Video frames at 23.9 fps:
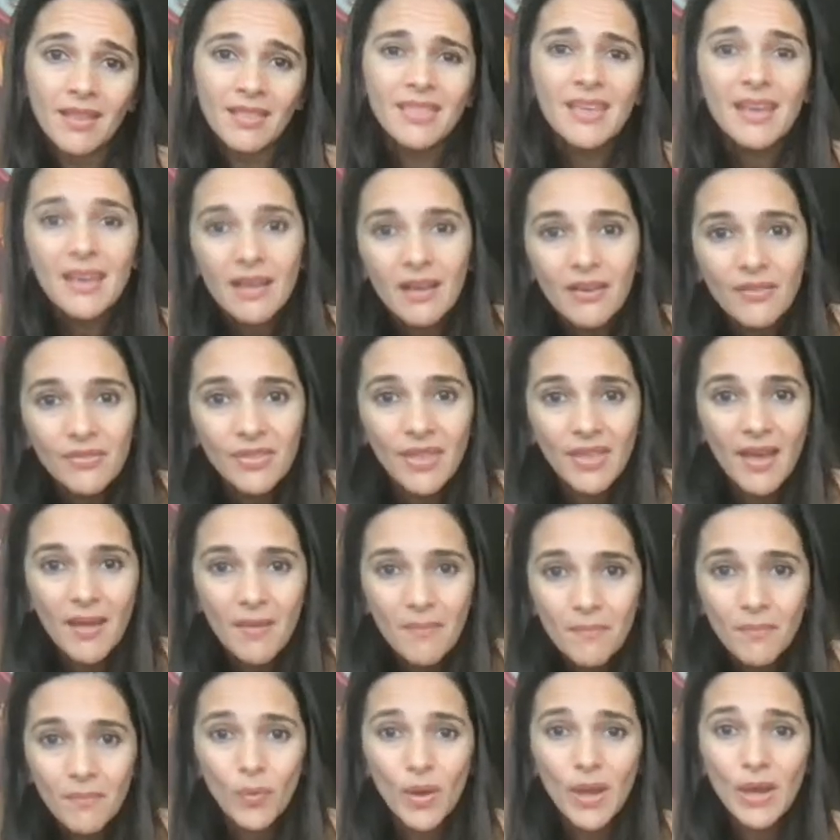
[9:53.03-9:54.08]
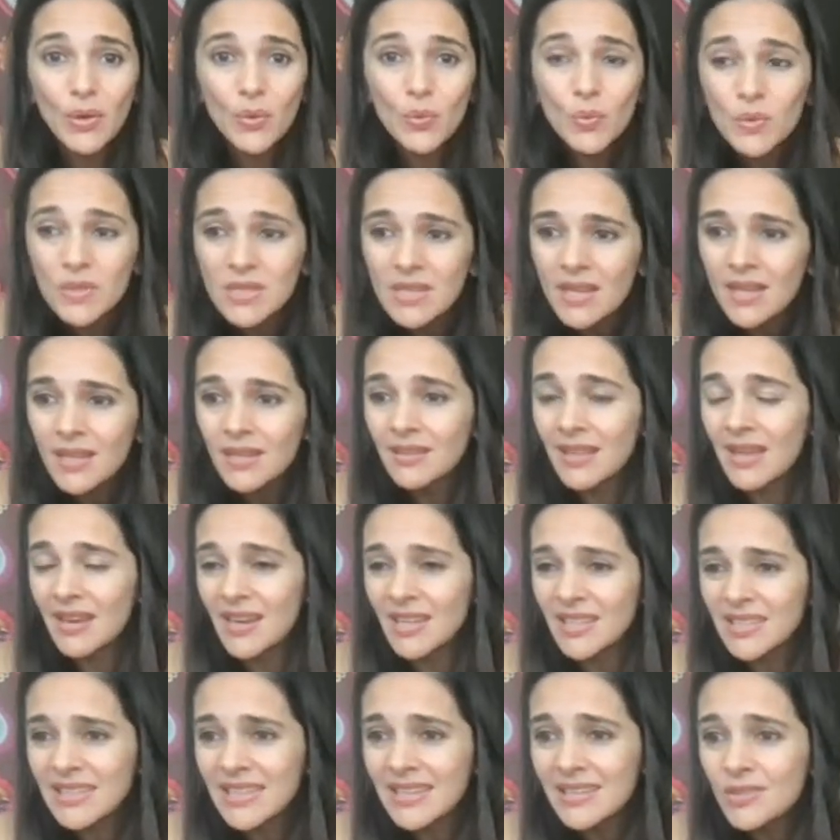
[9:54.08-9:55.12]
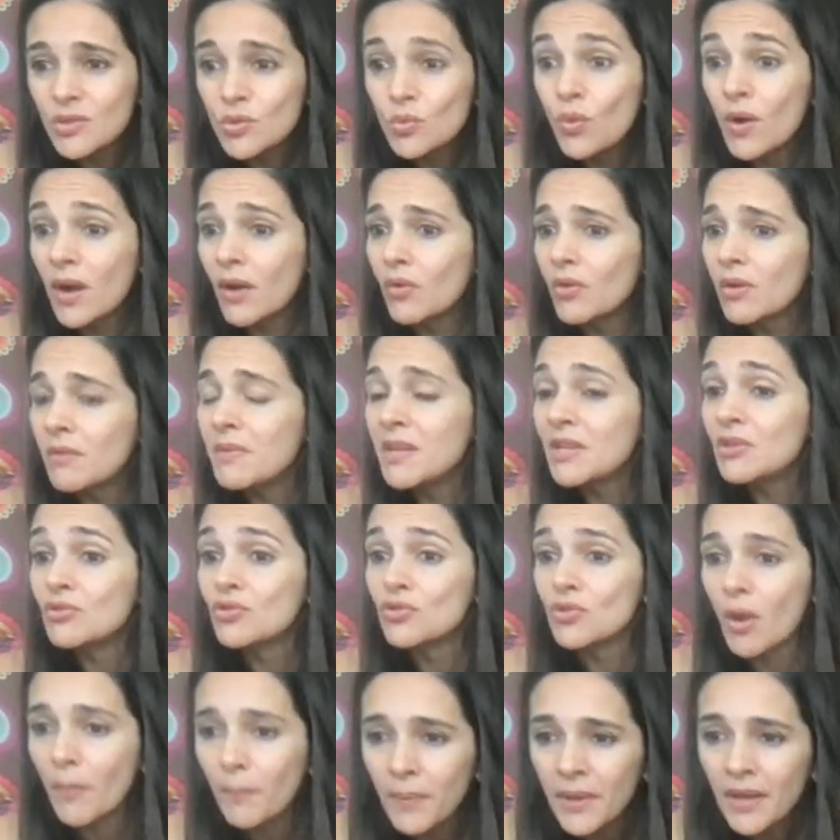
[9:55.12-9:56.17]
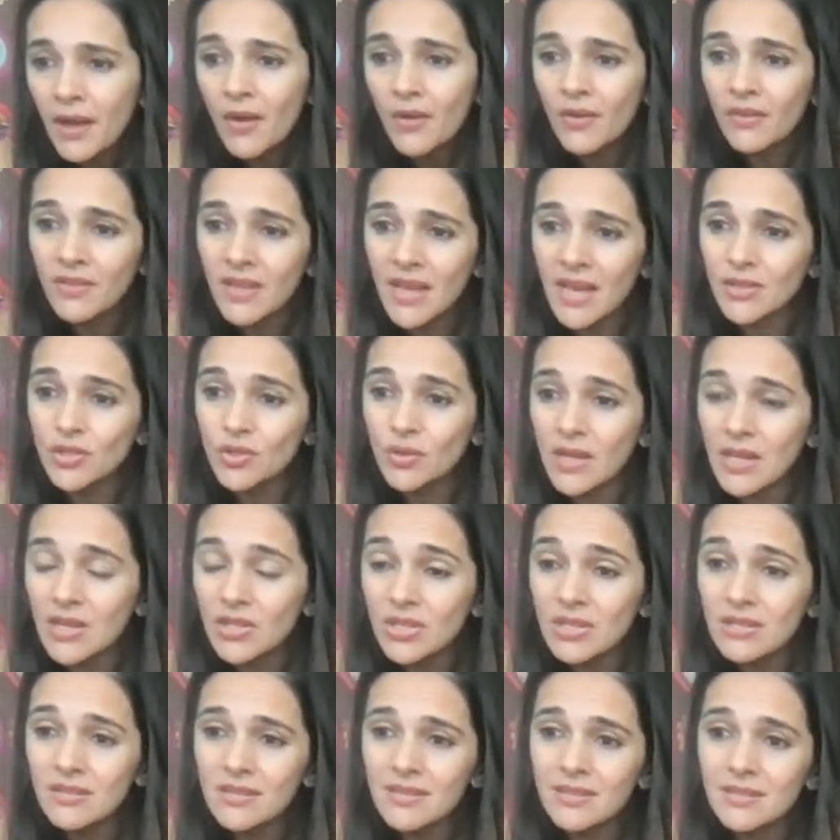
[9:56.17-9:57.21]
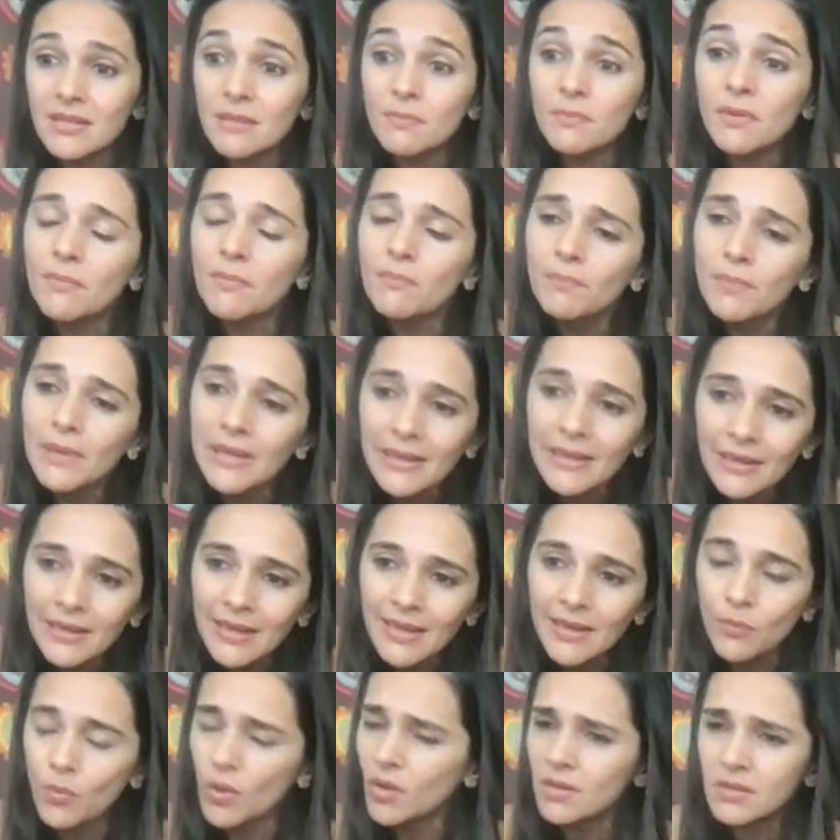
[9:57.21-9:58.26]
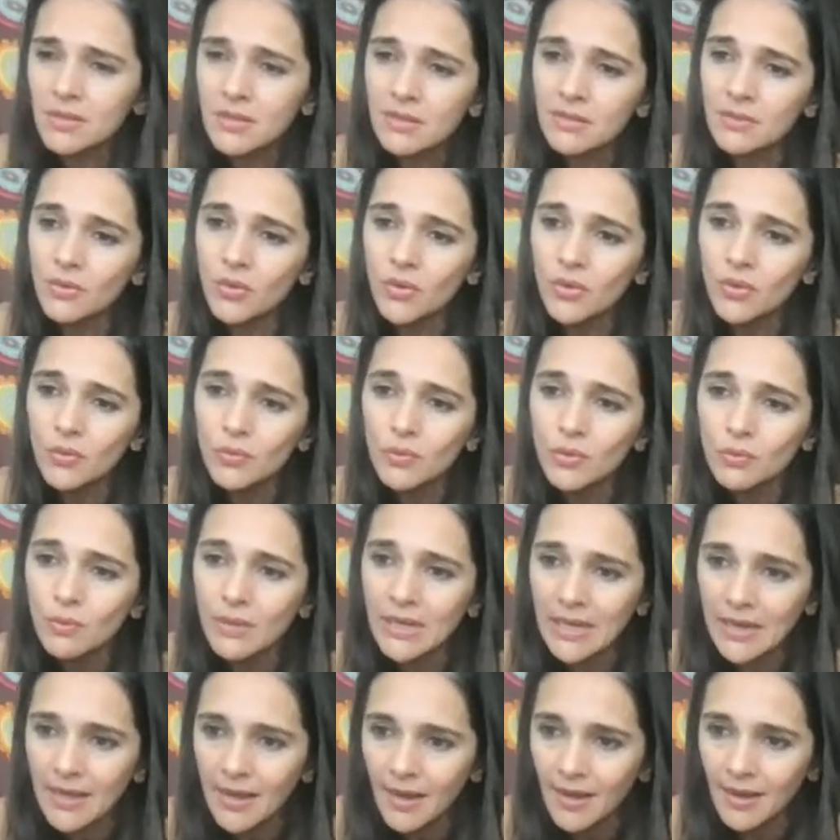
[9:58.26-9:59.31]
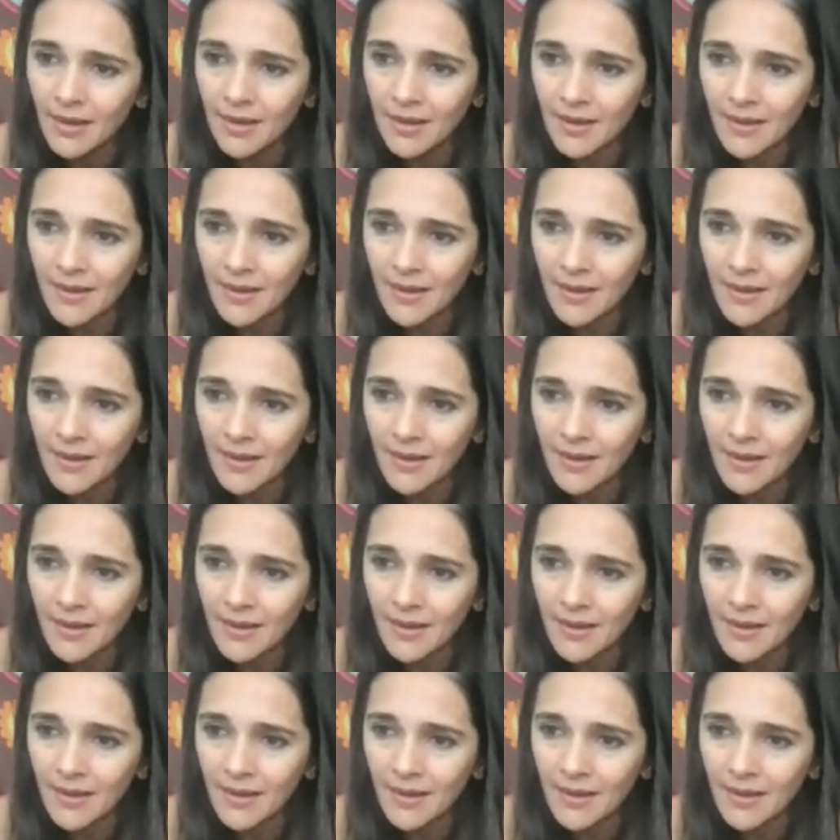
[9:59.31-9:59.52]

Think of them. We're losing. There are kids who are going to be dropping out of the education system completely. What is this going to do to India?